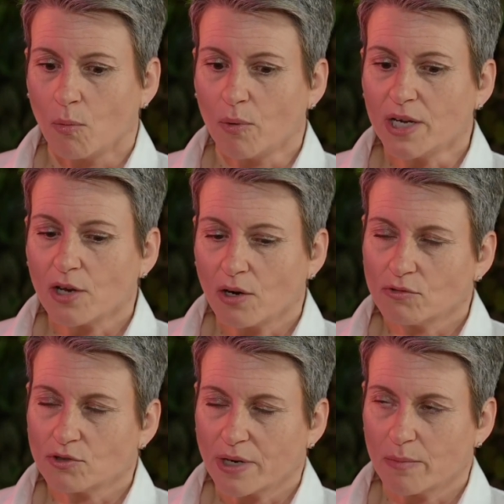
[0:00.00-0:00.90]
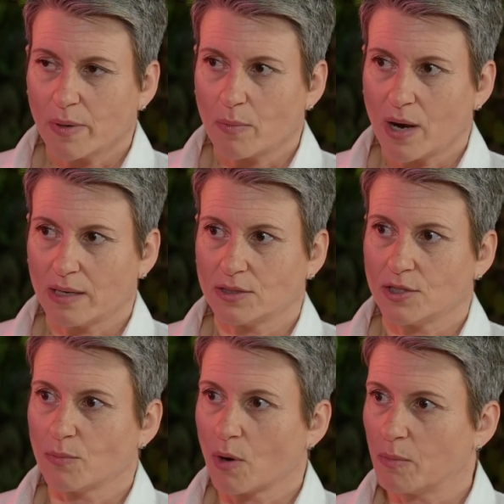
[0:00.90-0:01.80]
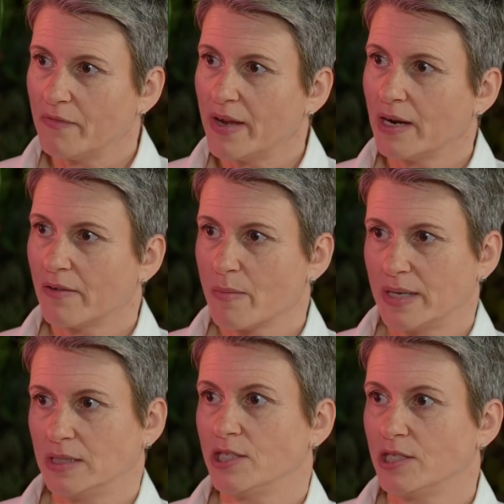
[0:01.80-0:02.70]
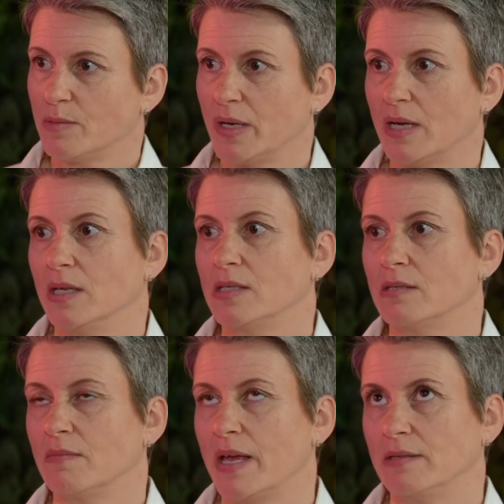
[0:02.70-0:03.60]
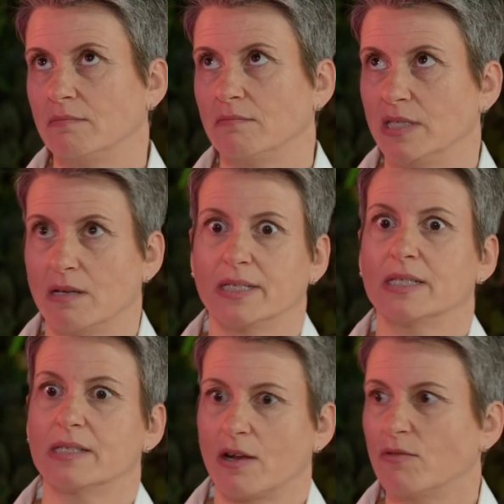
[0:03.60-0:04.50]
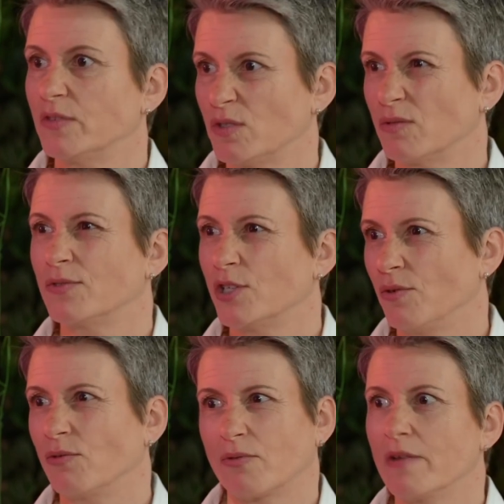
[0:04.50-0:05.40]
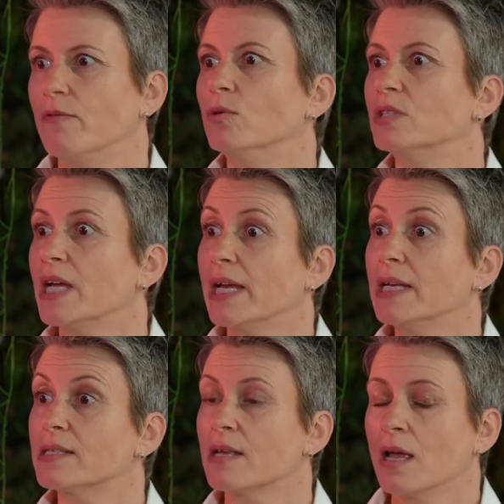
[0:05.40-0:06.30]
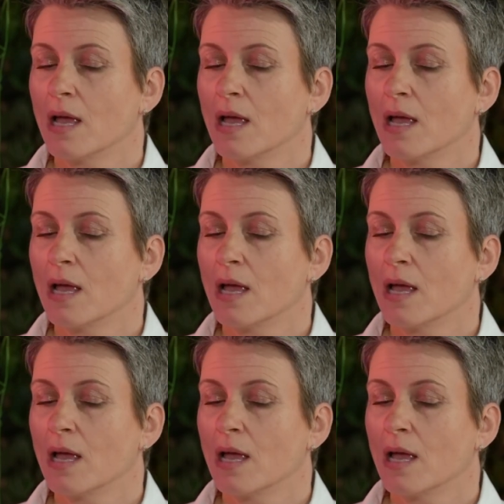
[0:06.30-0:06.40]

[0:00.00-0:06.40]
We don't train people how to do proper veterinary bandages, because they're designed to stay on for sort of 2, 3, 4 days.